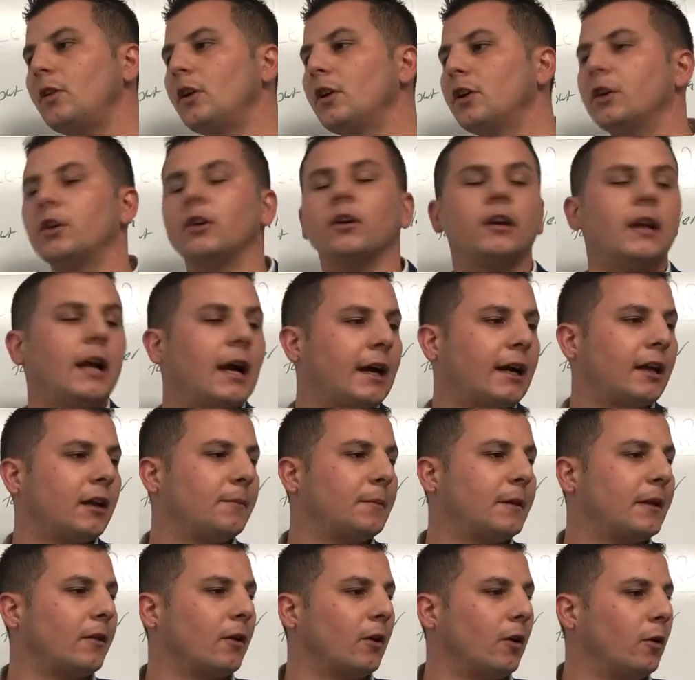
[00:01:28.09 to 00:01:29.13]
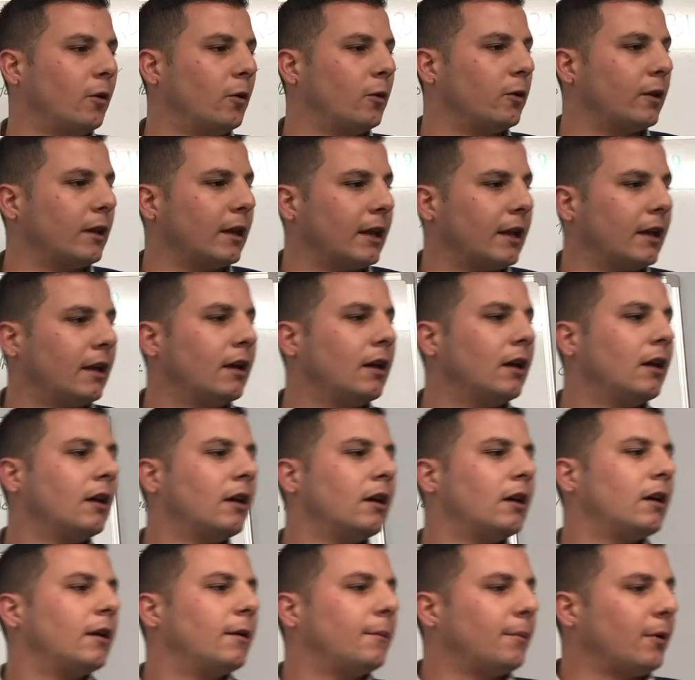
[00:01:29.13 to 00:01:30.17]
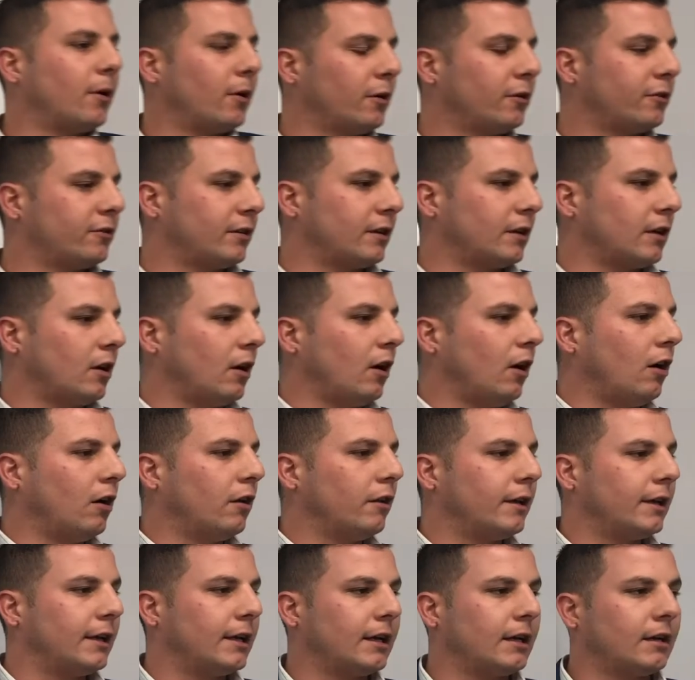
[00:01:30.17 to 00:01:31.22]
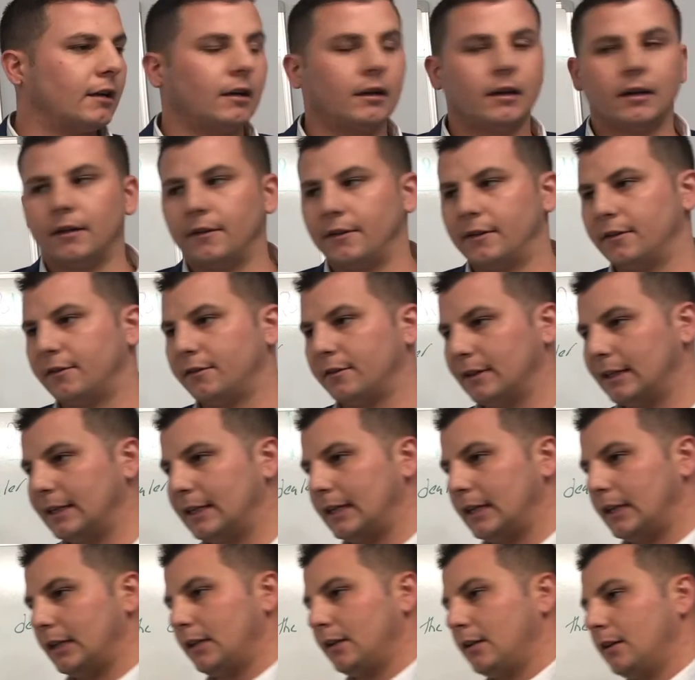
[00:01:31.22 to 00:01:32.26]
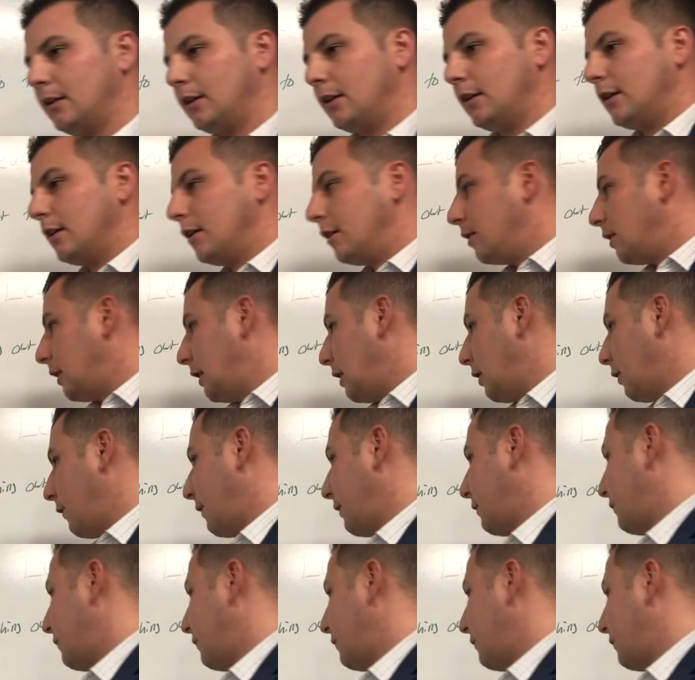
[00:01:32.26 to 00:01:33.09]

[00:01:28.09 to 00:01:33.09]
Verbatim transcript: you're not going to be the only person calling uh, this lead. You know,